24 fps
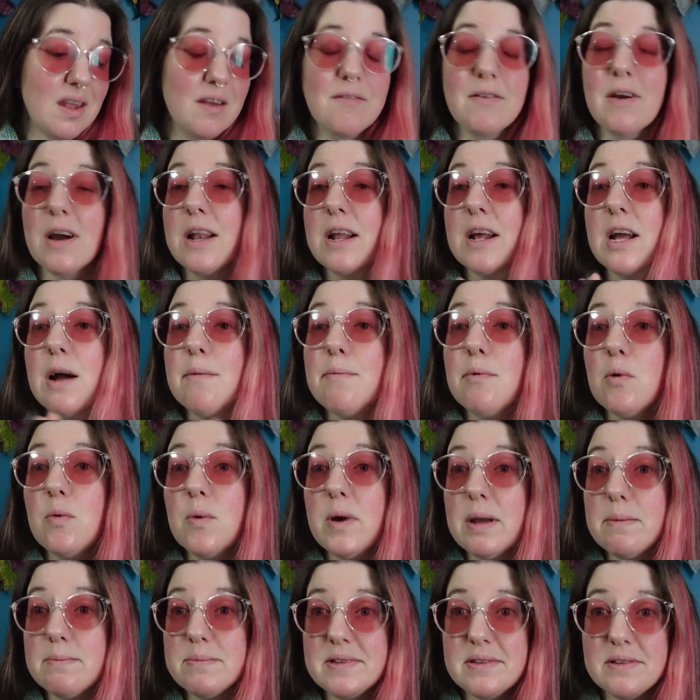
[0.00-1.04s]
got a couple
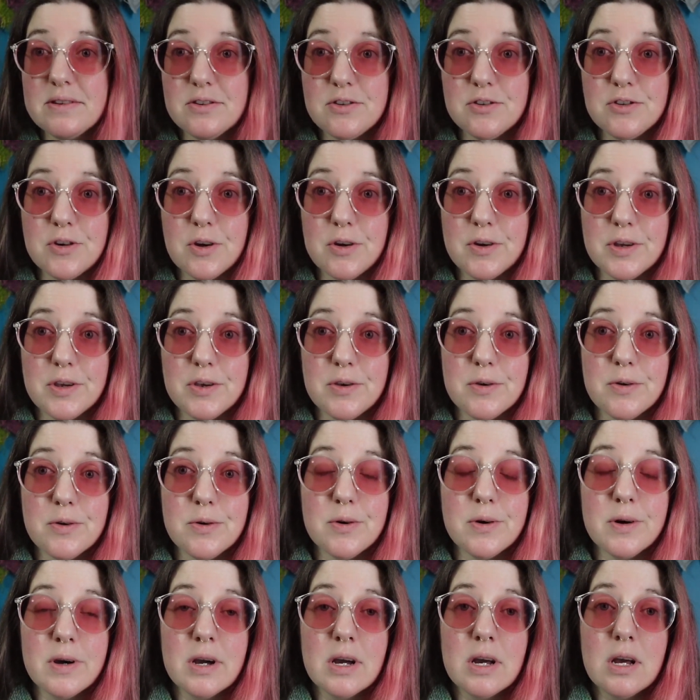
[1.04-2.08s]
whips to show
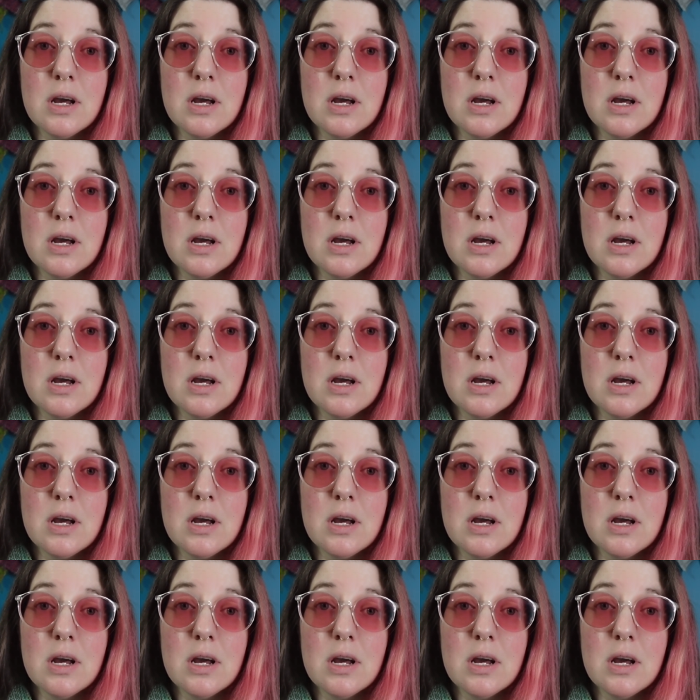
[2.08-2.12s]
you.